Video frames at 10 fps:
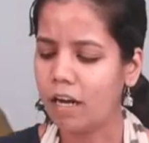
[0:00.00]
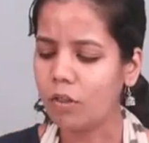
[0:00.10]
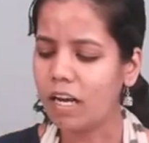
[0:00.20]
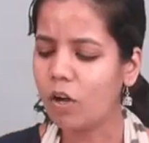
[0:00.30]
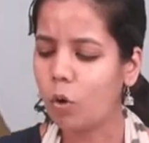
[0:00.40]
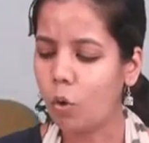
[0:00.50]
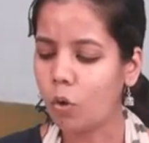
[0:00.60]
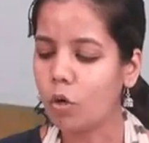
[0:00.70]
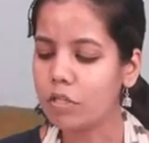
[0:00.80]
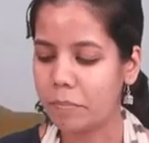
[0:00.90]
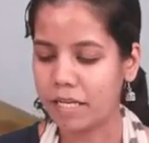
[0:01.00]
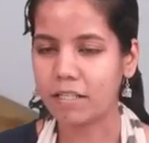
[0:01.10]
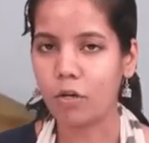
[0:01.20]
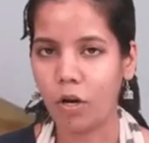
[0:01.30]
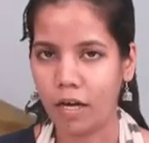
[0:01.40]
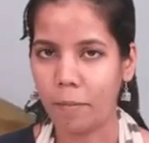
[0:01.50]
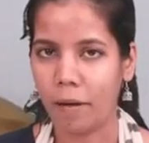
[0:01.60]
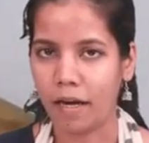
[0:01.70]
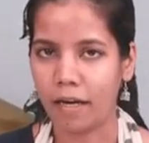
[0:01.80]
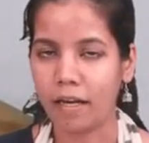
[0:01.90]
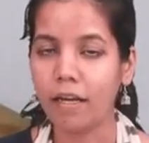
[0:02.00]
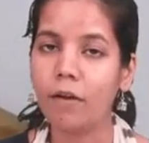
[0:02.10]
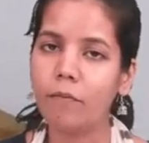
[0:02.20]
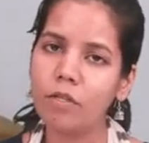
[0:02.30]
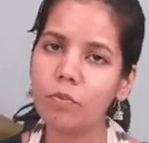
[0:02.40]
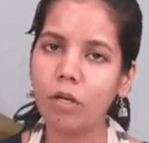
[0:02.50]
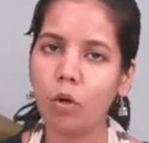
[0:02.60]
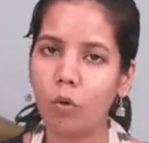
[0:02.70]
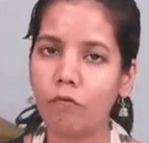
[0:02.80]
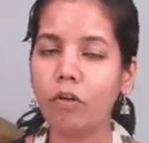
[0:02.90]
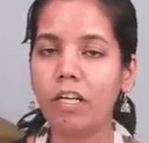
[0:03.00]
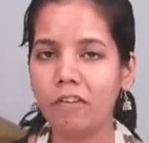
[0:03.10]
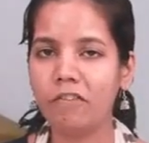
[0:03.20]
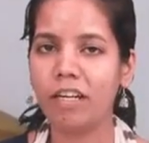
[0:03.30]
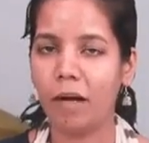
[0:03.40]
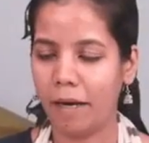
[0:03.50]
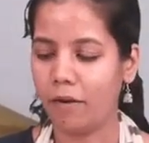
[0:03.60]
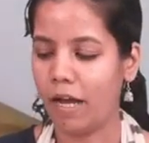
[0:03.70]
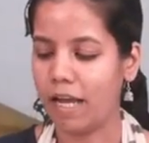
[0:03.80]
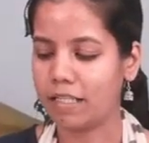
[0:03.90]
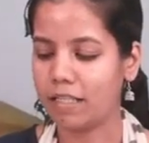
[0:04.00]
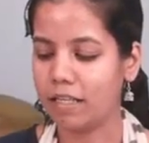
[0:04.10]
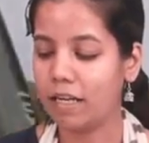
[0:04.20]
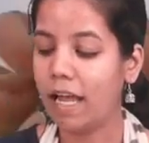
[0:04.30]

Now there are codons present on mRNA which will code for different amino acid